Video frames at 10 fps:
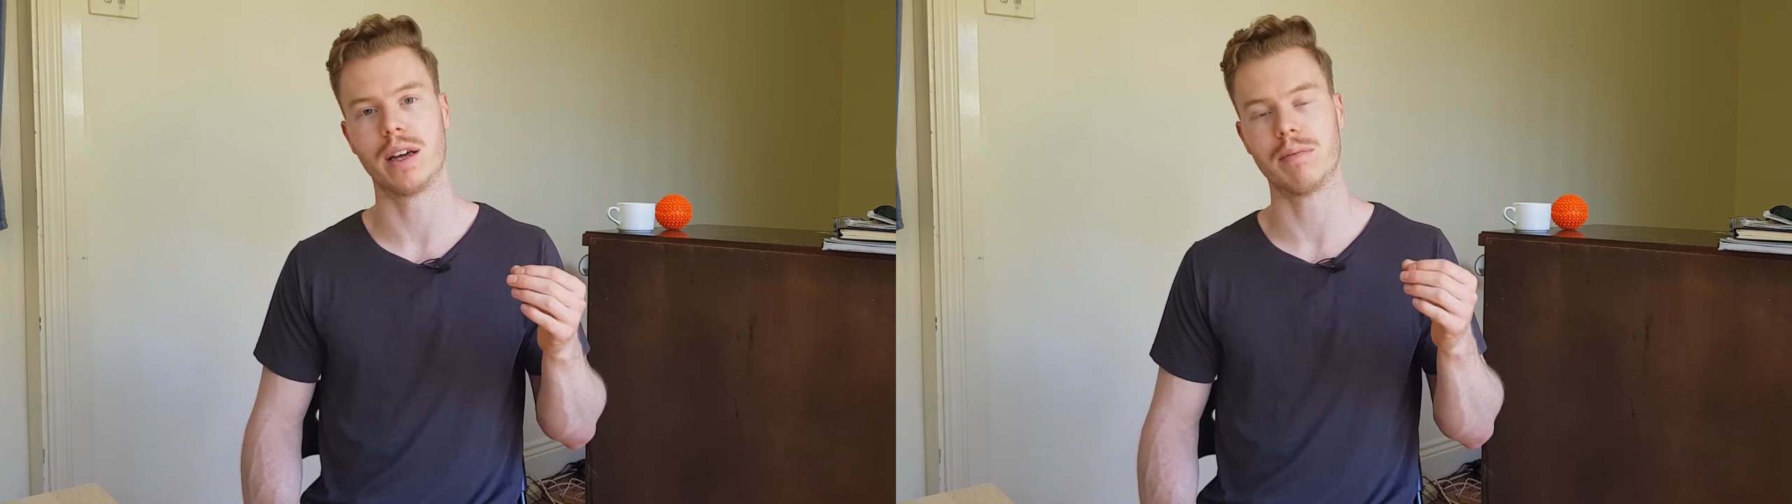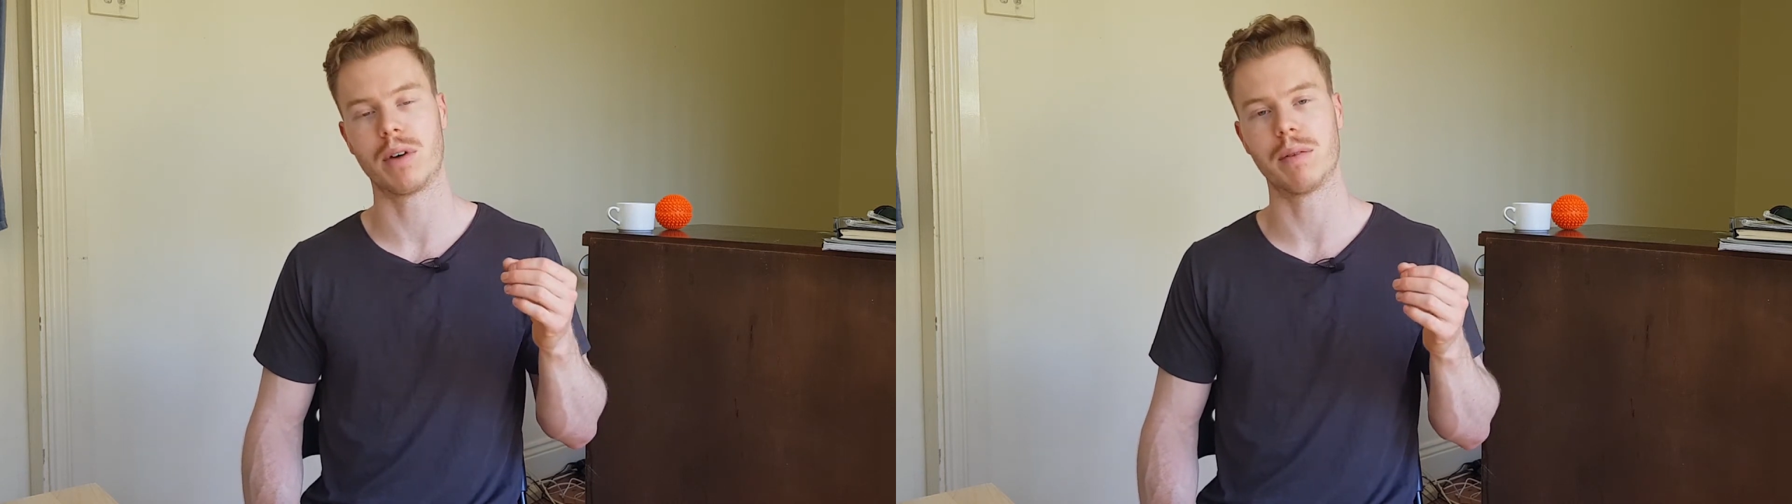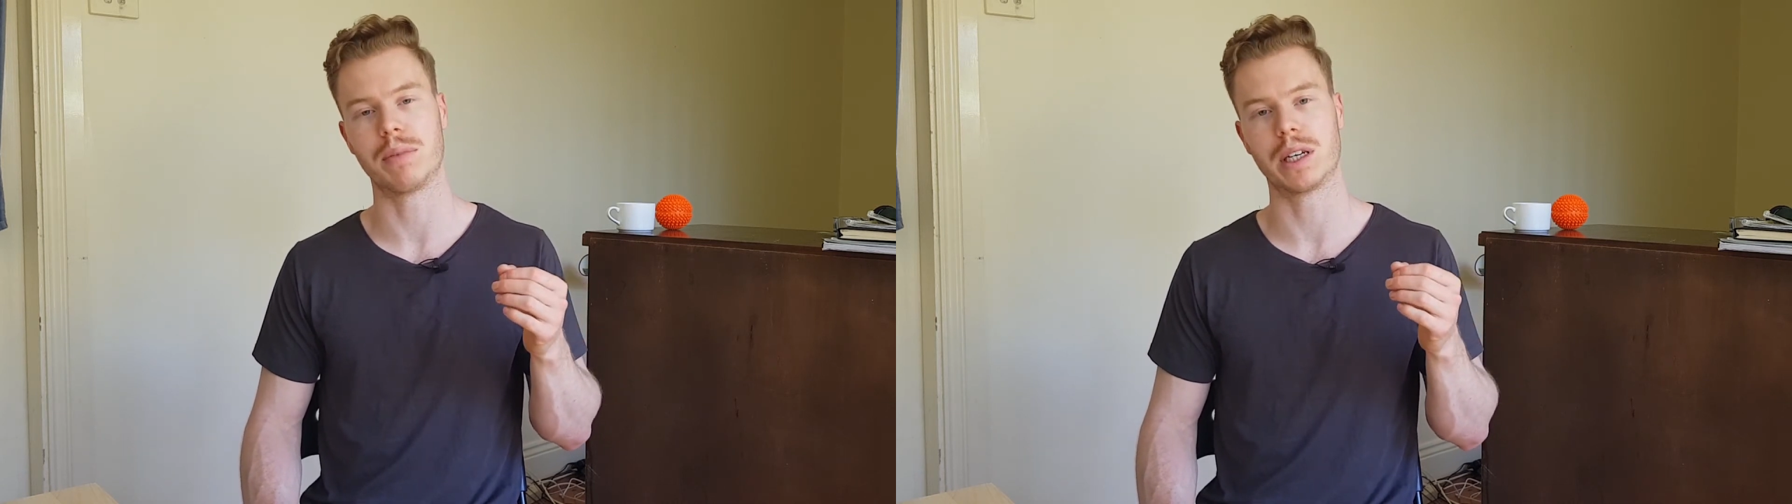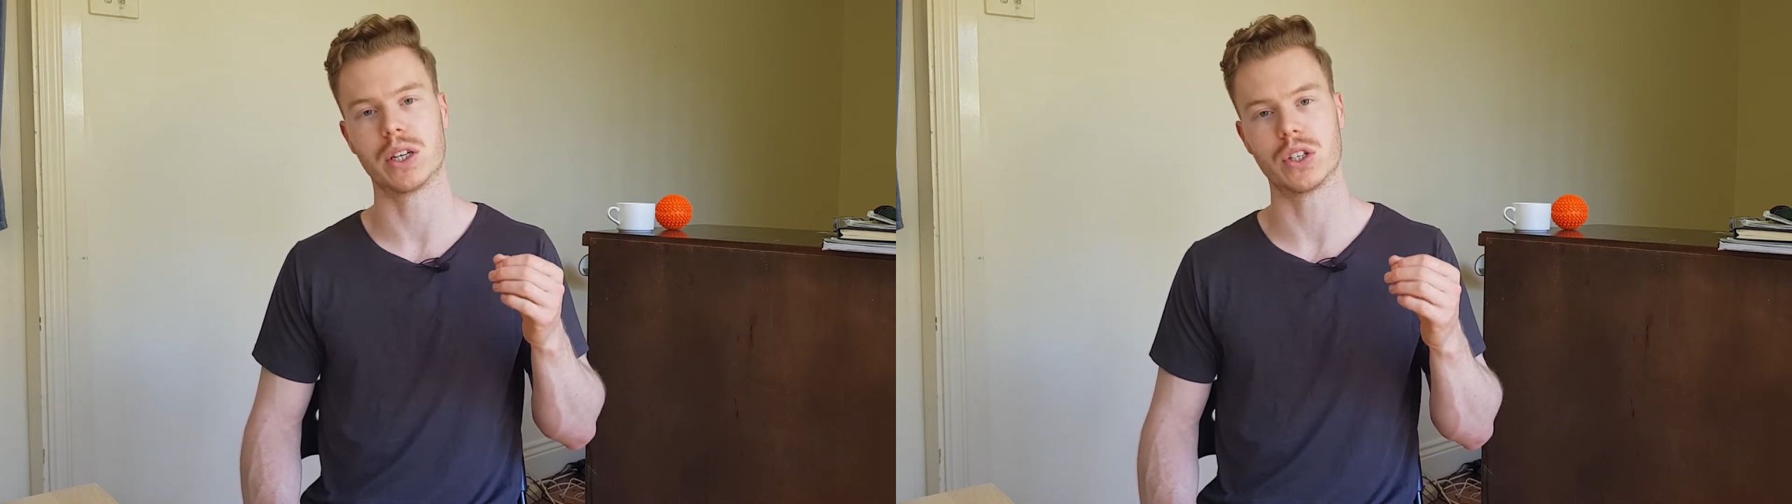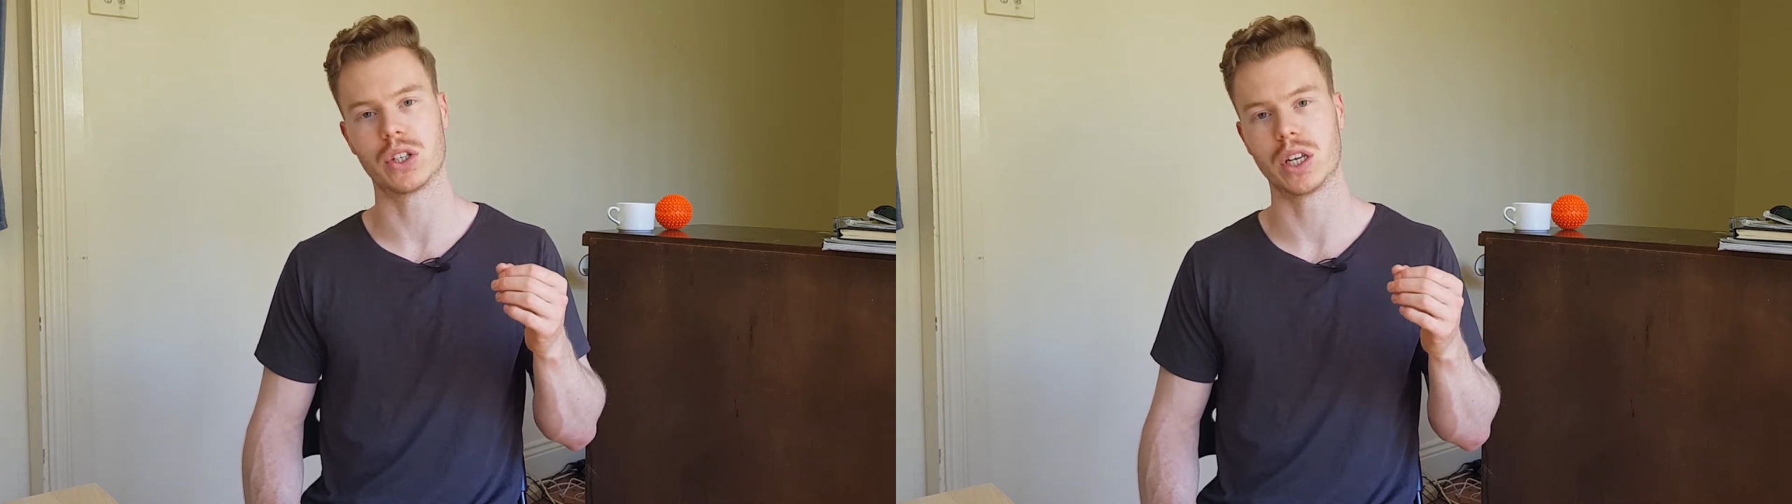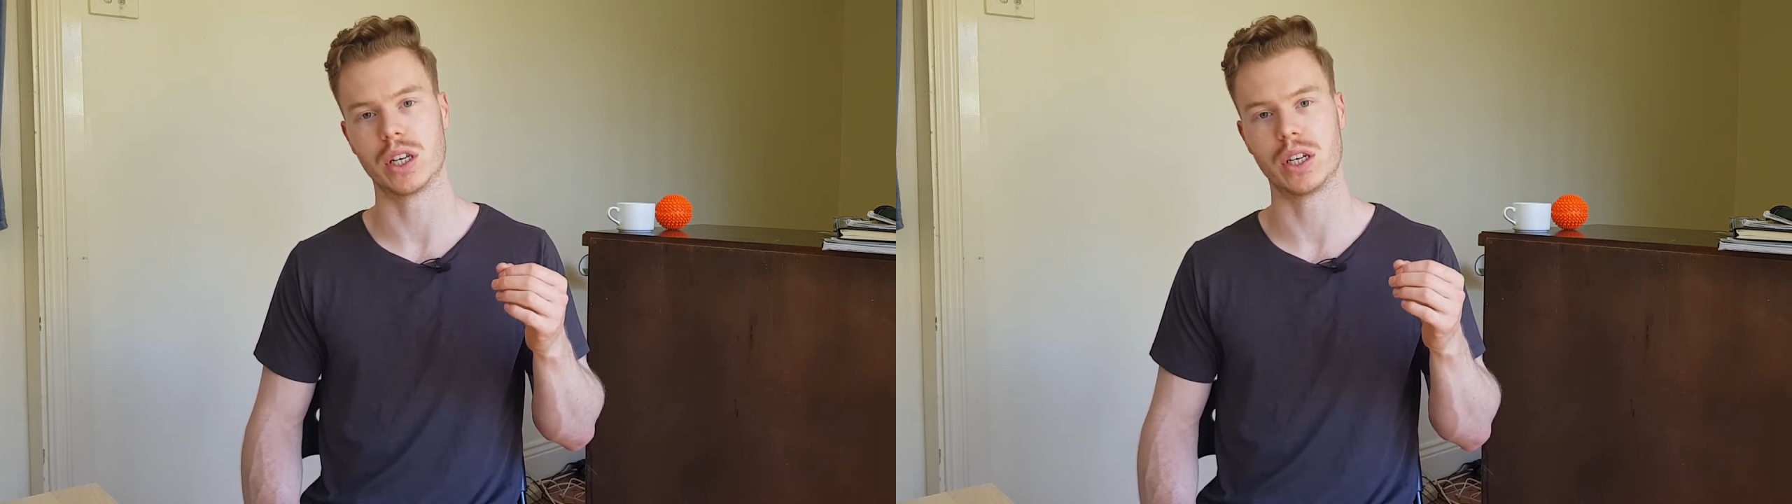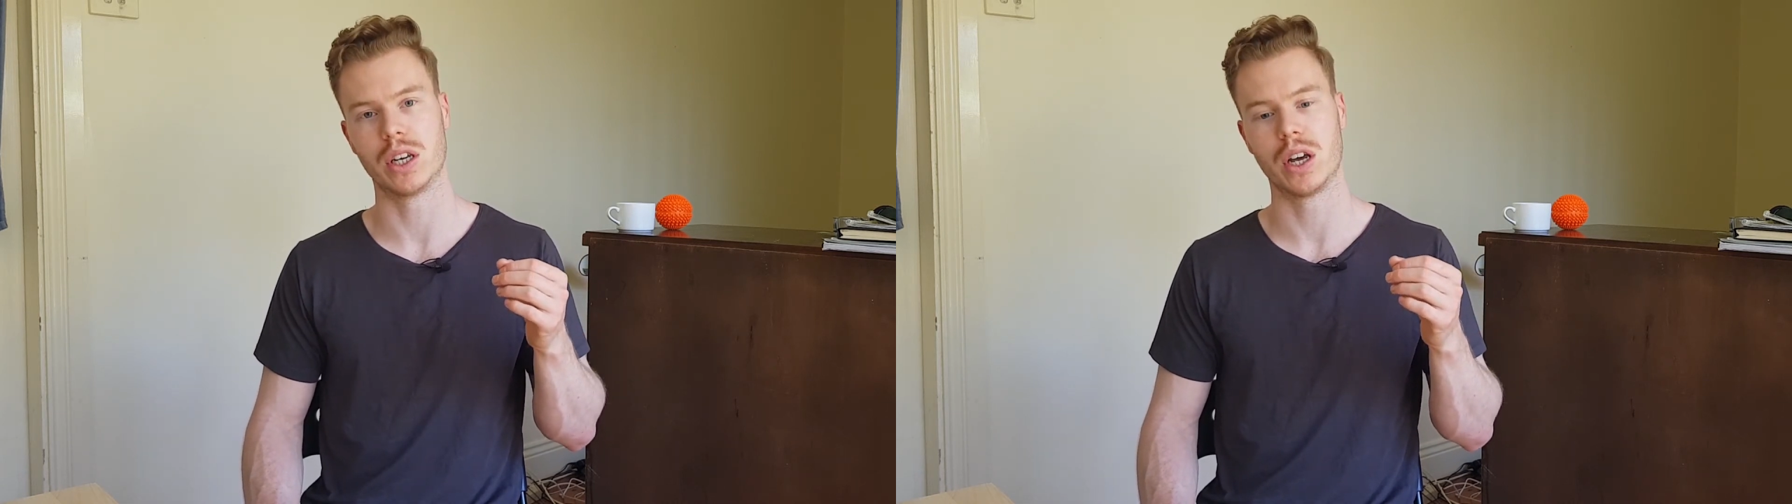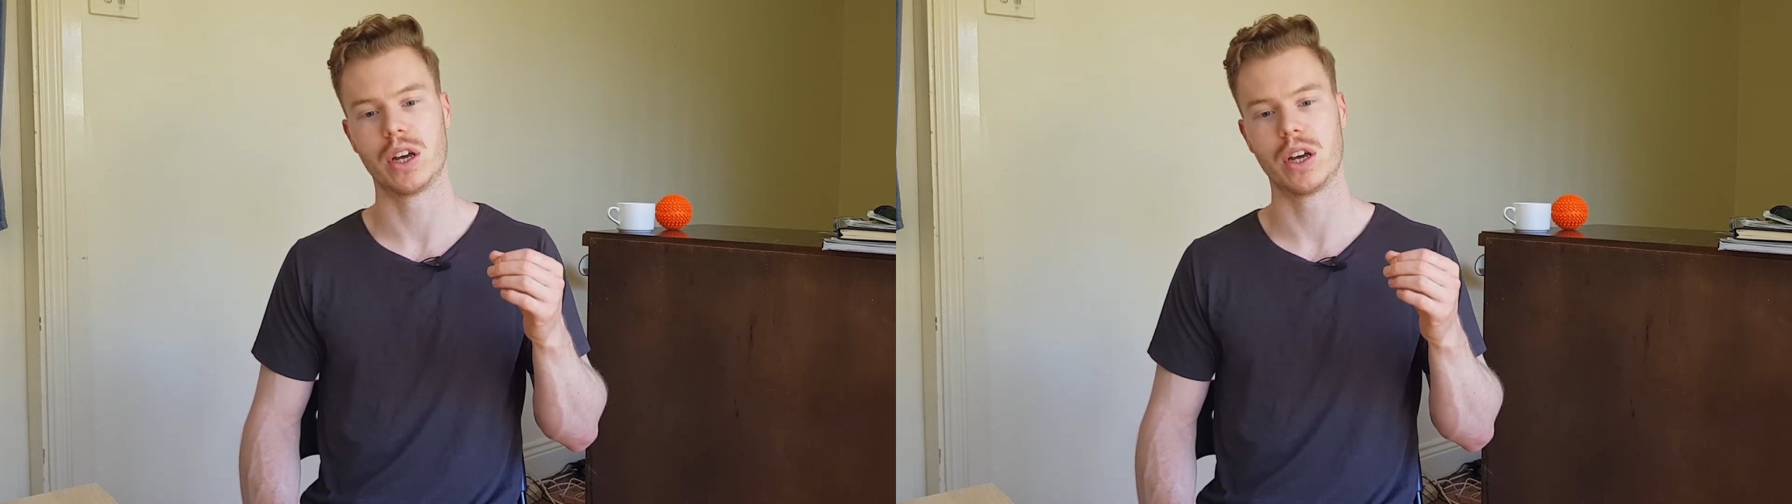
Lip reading: it might be considered